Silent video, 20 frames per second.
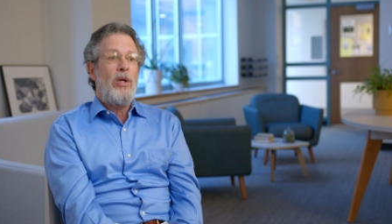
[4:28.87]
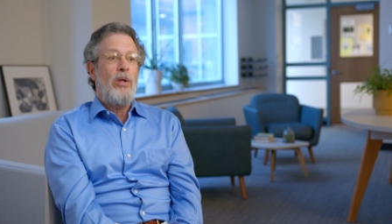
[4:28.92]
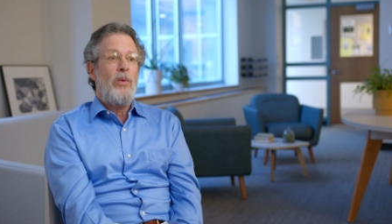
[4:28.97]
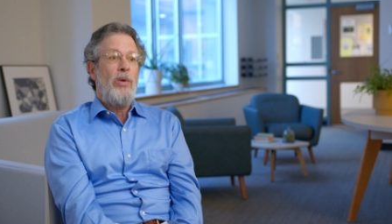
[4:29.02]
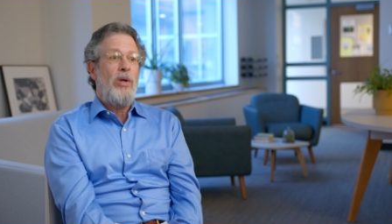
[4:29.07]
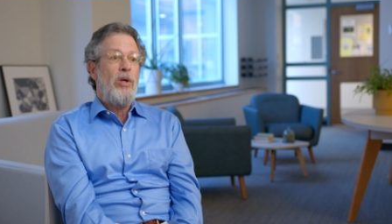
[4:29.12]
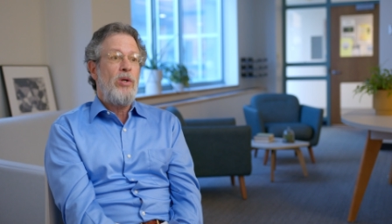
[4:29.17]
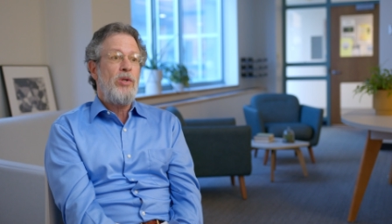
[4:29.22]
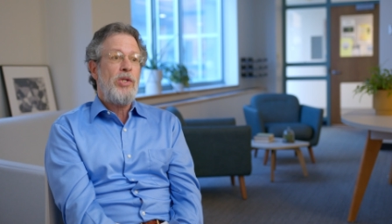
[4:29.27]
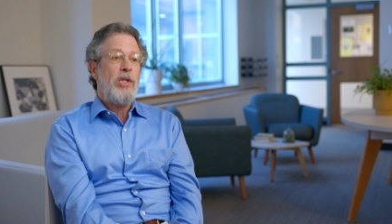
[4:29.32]

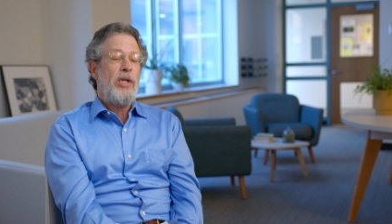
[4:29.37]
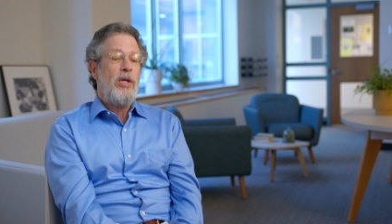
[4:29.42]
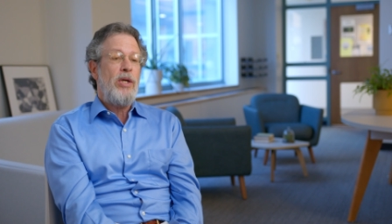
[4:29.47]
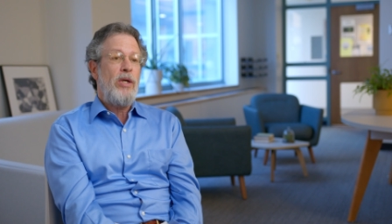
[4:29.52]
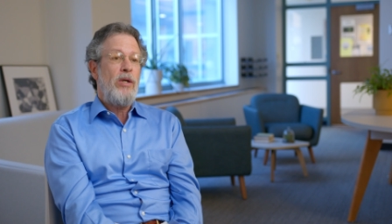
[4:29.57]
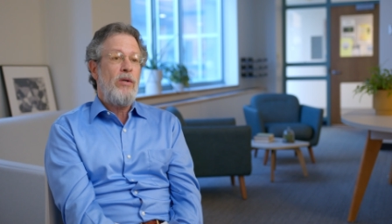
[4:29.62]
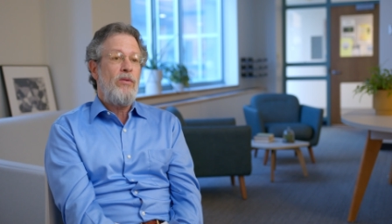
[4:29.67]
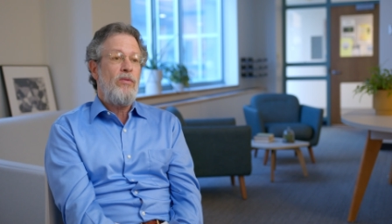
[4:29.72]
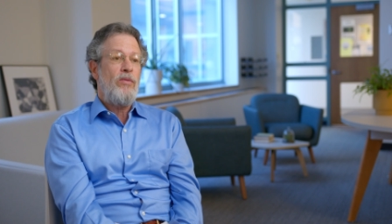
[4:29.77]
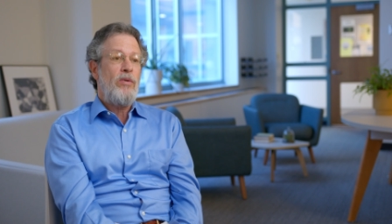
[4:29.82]
We also
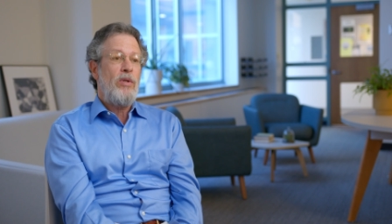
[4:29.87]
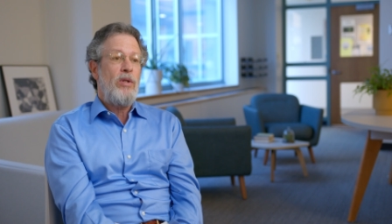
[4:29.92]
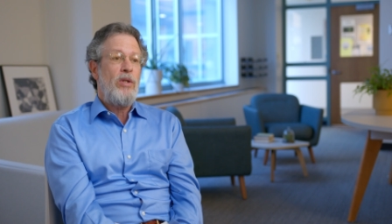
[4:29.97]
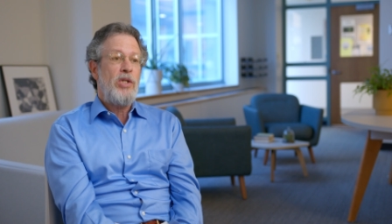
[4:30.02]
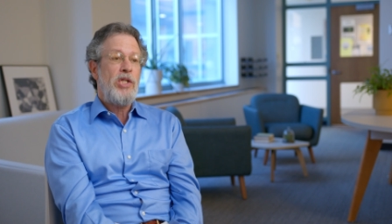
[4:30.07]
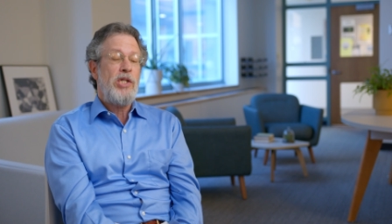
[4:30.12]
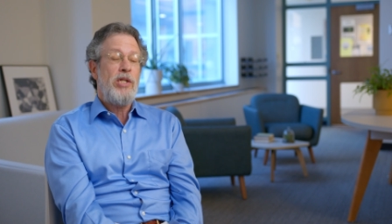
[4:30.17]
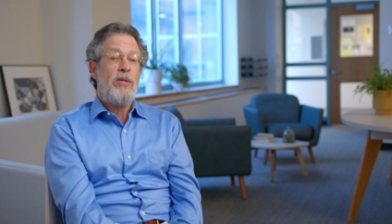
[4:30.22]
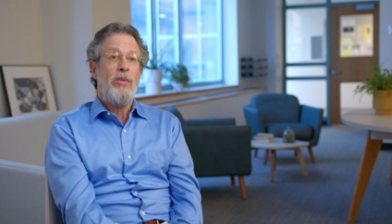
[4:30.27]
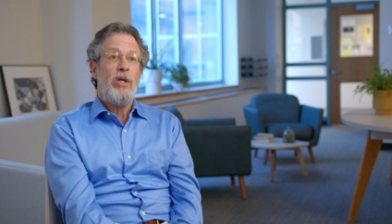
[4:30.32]

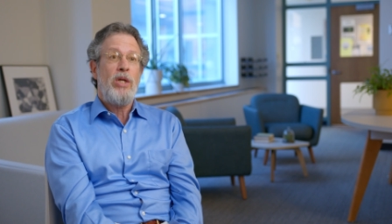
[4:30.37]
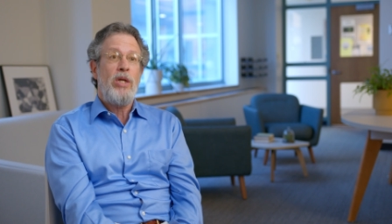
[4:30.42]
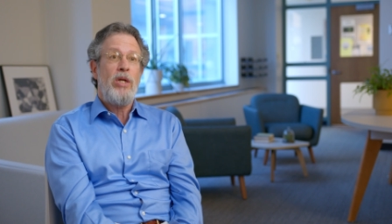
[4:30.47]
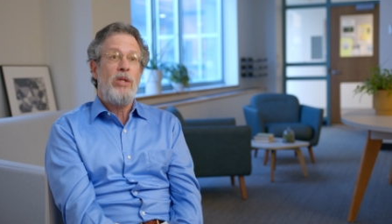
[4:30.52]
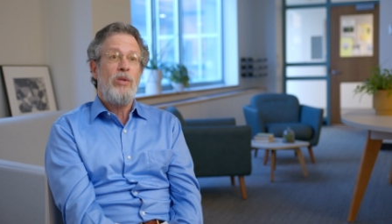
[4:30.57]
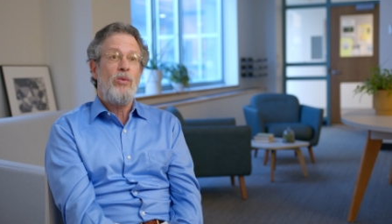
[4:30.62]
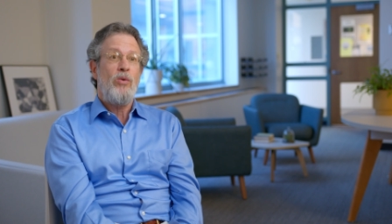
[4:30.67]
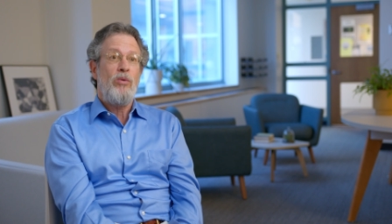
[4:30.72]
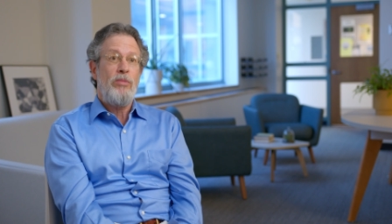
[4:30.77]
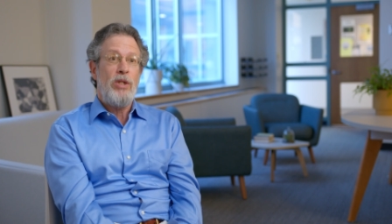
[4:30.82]
have
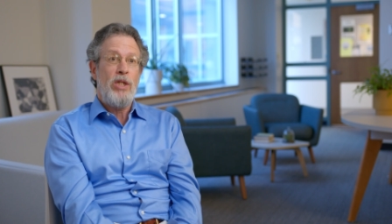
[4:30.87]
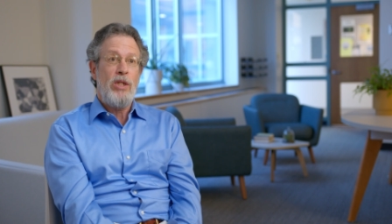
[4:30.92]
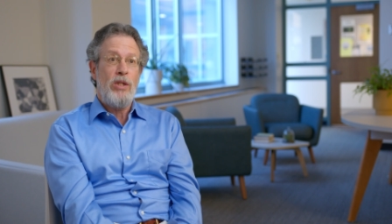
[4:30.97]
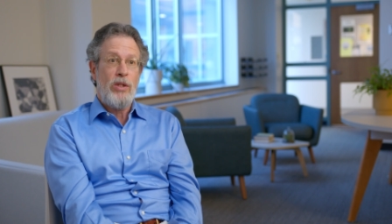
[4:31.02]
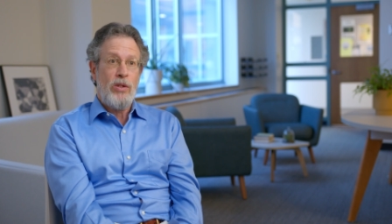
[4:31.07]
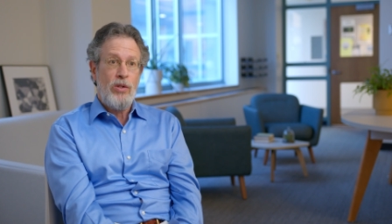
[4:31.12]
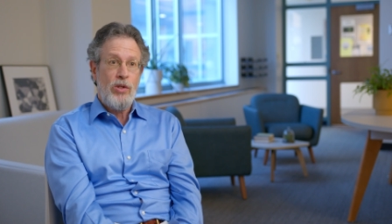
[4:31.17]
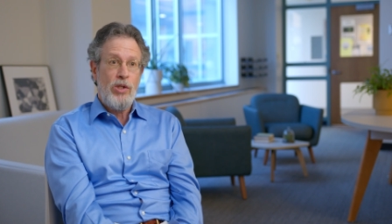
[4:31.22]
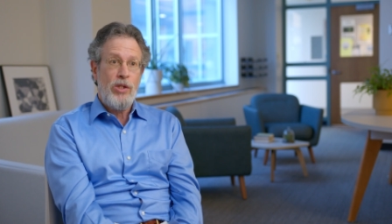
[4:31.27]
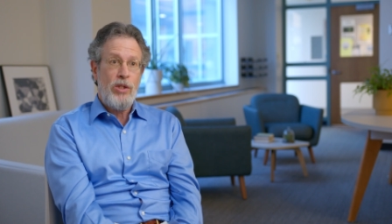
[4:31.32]
semi-annual
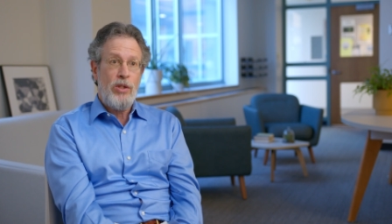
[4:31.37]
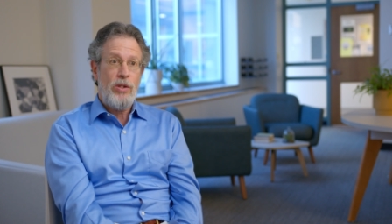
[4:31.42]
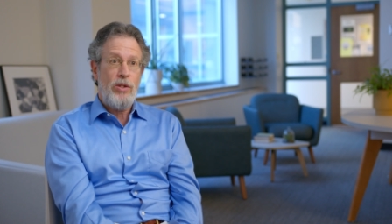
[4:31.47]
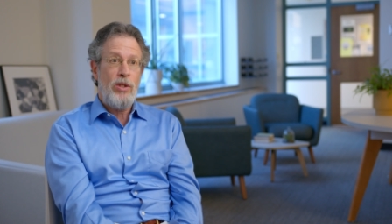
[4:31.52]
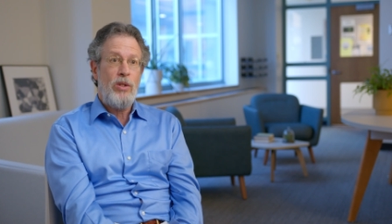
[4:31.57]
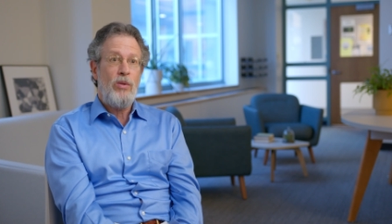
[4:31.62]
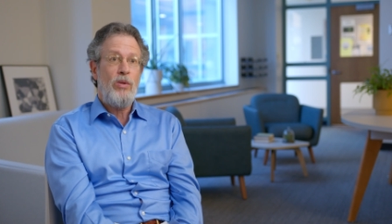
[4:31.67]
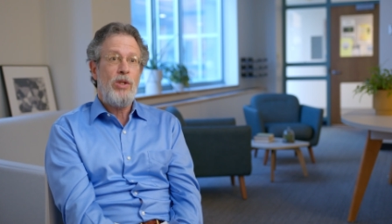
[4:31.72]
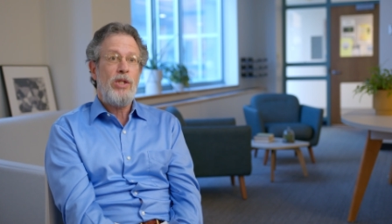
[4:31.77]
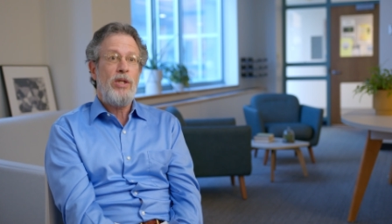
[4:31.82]
meetings
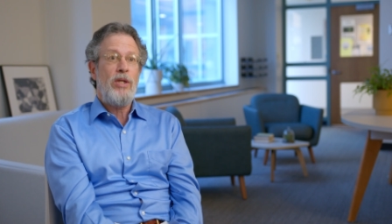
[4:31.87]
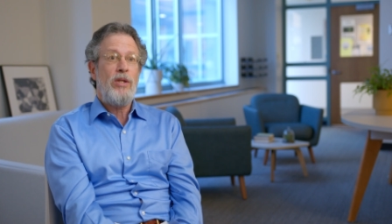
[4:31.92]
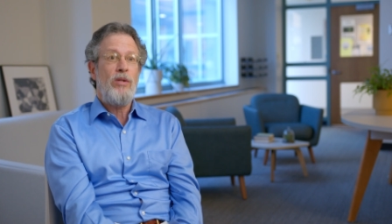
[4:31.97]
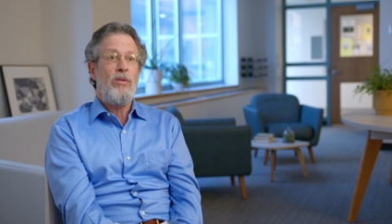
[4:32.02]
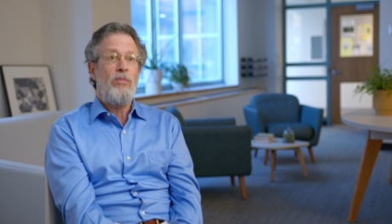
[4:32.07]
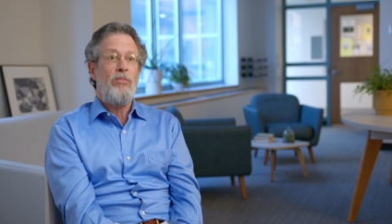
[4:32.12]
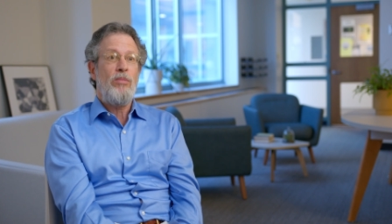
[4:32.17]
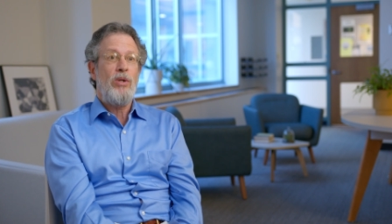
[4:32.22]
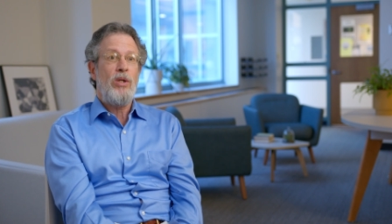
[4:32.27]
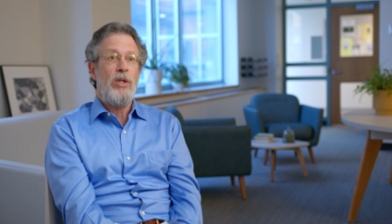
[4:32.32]
that are
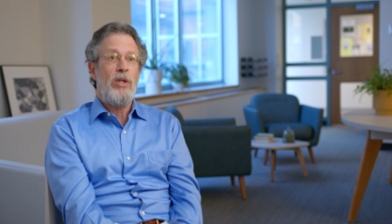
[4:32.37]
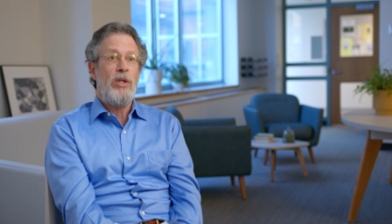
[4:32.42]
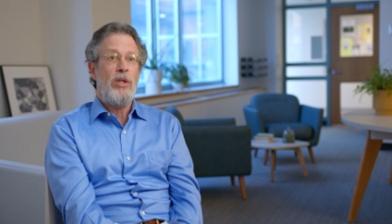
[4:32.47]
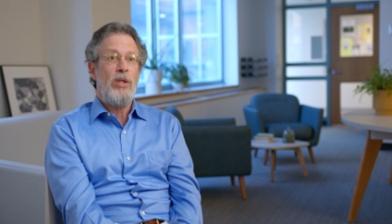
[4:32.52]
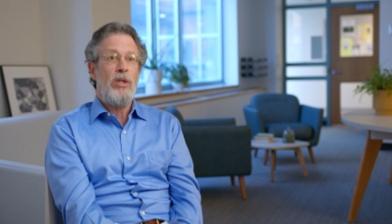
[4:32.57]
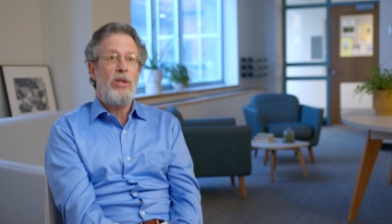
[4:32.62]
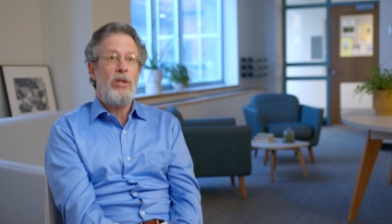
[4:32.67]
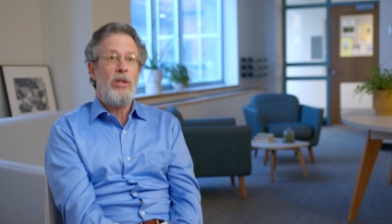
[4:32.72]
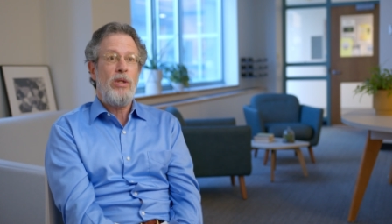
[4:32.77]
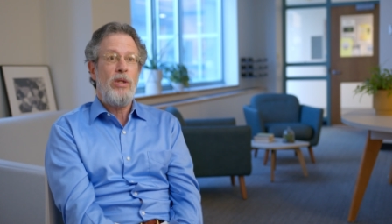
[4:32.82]
attended
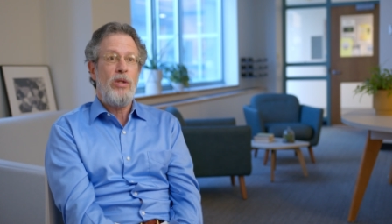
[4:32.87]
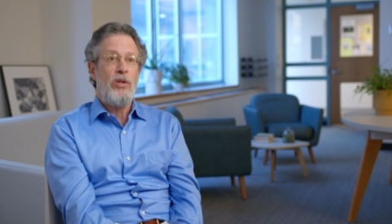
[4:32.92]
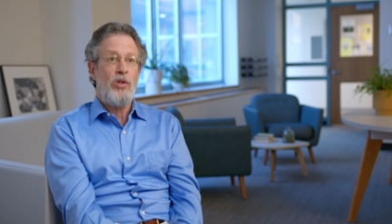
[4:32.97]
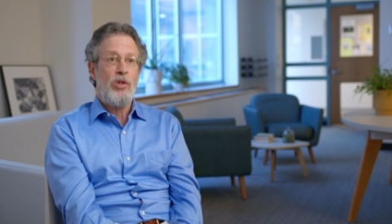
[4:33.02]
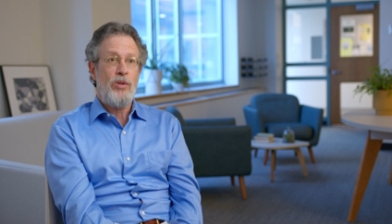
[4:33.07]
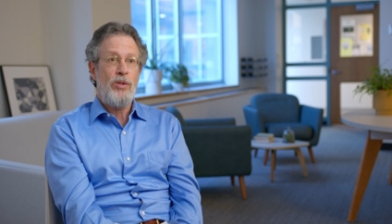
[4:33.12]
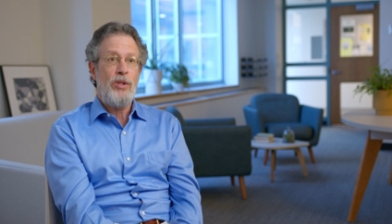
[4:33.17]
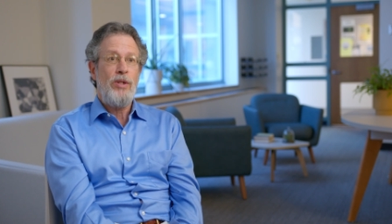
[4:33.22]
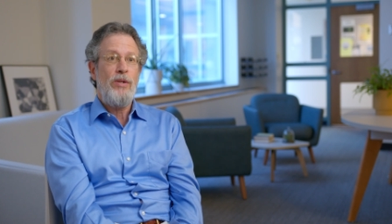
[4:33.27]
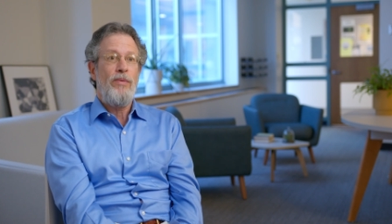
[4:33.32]
by
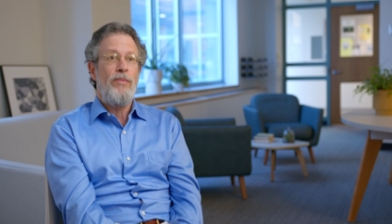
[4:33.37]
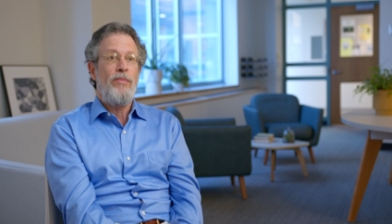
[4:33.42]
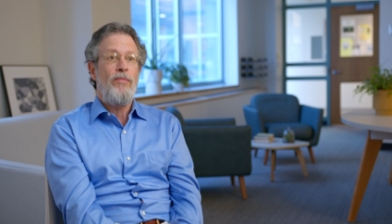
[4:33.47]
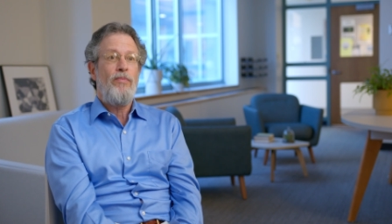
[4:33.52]
industry,